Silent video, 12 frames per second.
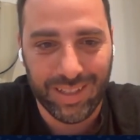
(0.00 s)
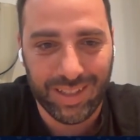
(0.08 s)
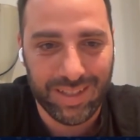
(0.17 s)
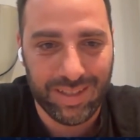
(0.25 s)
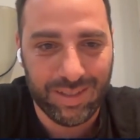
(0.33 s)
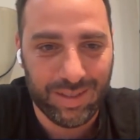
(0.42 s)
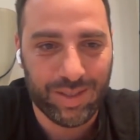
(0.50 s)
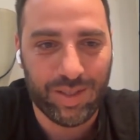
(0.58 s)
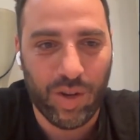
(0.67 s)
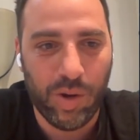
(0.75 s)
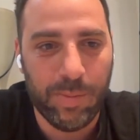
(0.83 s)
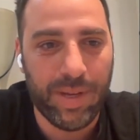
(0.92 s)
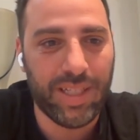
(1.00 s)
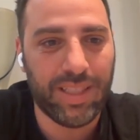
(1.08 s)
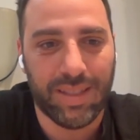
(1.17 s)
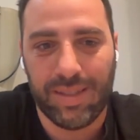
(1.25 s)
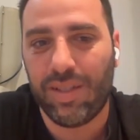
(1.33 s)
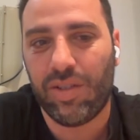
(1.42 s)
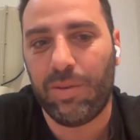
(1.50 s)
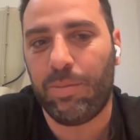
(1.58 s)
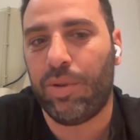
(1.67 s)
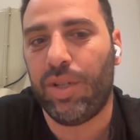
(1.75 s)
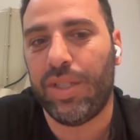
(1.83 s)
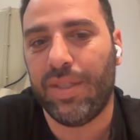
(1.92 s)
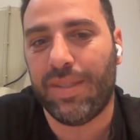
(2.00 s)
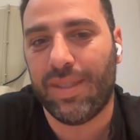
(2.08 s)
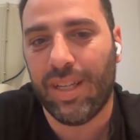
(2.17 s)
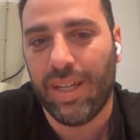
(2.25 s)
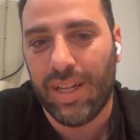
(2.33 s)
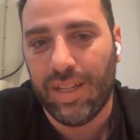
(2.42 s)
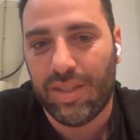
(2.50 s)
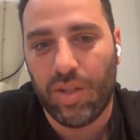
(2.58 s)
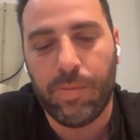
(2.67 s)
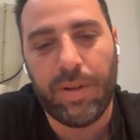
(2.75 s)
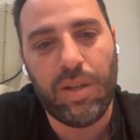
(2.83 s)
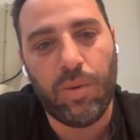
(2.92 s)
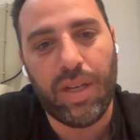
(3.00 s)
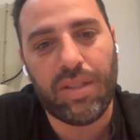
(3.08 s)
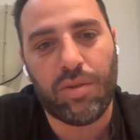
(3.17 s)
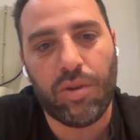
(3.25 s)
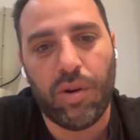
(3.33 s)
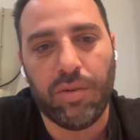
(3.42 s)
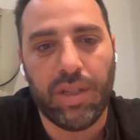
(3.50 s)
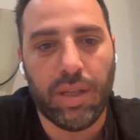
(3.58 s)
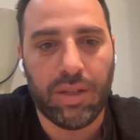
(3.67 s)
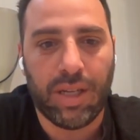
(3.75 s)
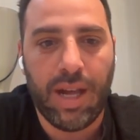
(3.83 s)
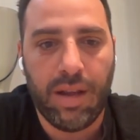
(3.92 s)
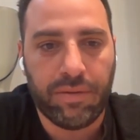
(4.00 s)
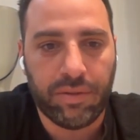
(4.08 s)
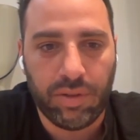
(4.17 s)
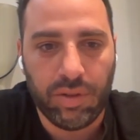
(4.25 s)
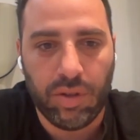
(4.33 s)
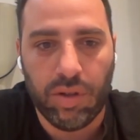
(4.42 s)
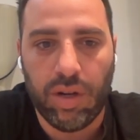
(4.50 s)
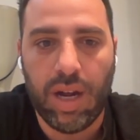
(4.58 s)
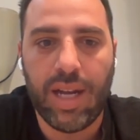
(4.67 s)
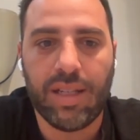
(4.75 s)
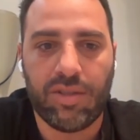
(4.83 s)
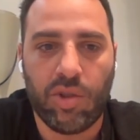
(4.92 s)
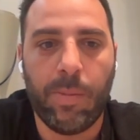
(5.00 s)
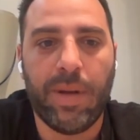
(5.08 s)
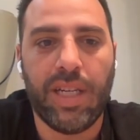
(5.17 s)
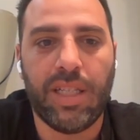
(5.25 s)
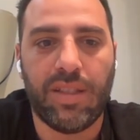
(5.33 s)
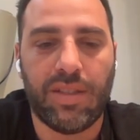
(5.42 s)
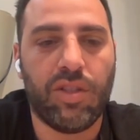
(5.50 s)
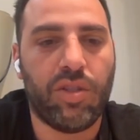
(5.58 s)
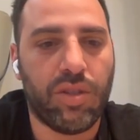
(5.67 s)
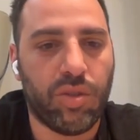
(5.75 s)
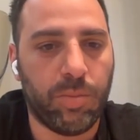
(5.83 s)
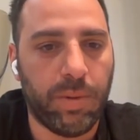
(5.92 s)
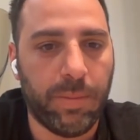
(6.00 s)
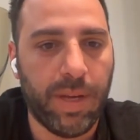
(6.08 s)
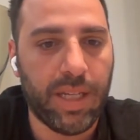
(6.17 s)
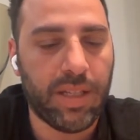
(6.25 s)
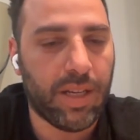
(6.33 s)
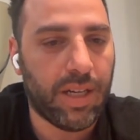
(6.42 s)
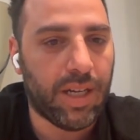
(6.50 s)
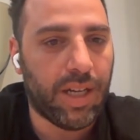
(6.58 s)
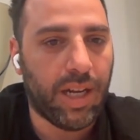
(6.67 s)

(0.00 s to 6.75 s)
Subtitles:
It has so many decision points, so many ways to go either left or right, so many decisions to be made,